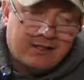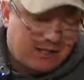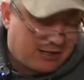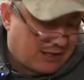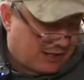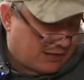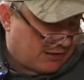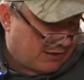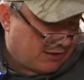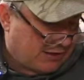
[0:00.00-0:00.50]

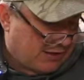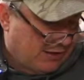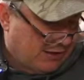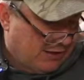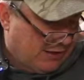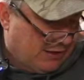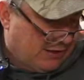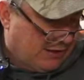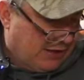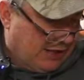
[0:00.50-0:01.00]
the
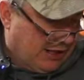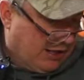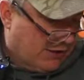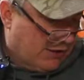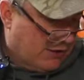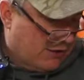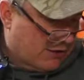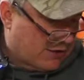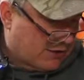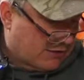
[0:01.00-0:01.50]

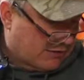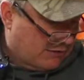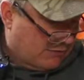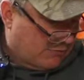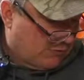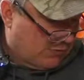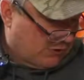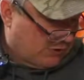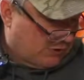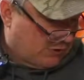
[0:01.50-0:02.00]
ears, and
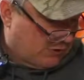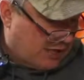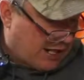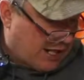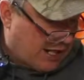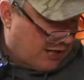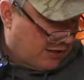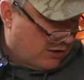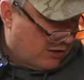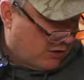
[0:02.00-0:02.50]
then we'll do an
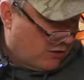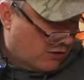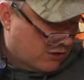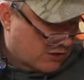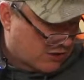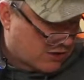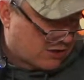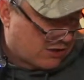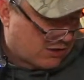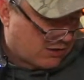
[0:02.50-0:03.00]
eye to
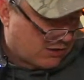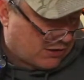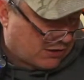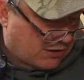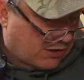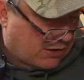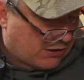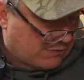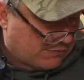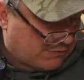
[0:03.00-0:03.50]
nose
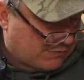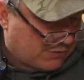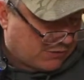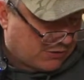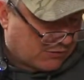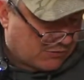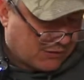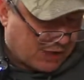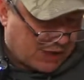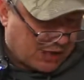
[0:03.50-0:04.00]

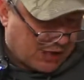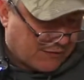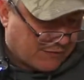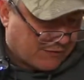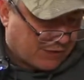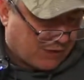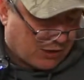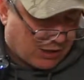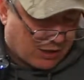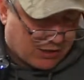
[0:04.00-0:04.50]
right off
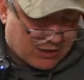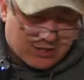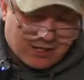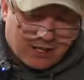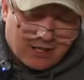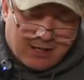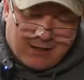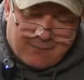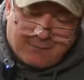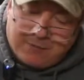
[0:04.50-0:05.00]
the
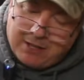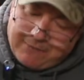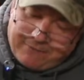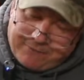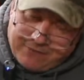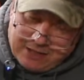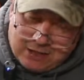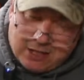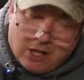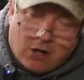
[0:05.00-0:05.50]
carcass. But
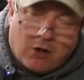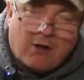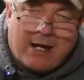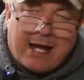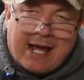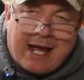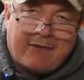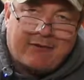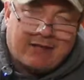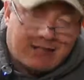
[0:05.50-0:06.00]
if you don't
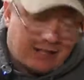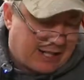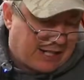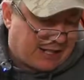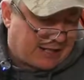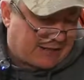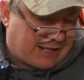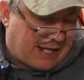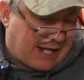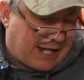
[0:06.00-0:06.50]
have it
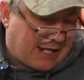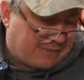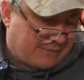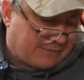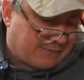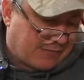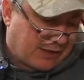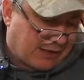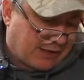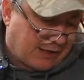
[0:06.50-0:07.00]
like that,
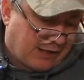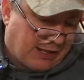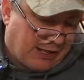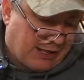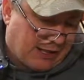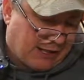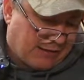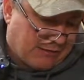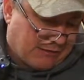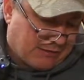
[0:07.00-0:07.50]

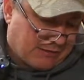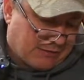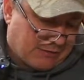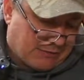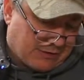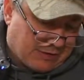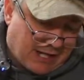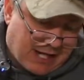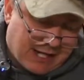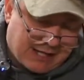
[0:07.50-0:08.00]
and
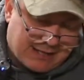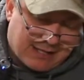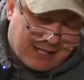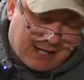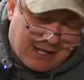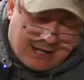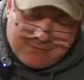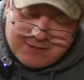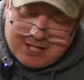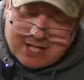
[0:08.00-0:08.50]
9
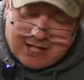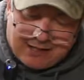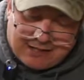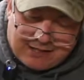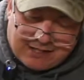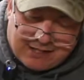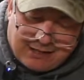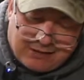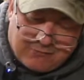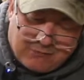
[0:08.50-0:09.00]
times out
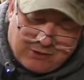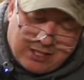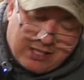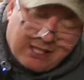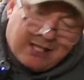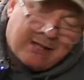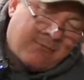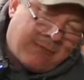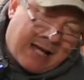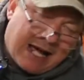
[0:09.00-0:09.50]
of 10 when you
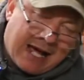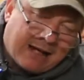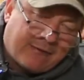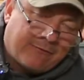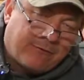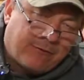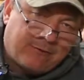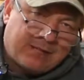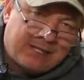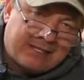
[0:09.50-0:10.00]
get it back
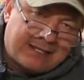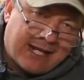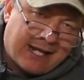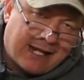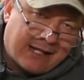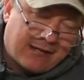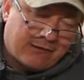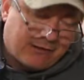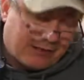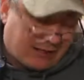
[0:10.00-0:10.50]
from the
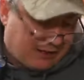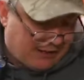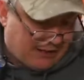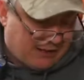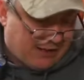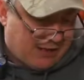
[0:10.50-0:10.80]
tannery,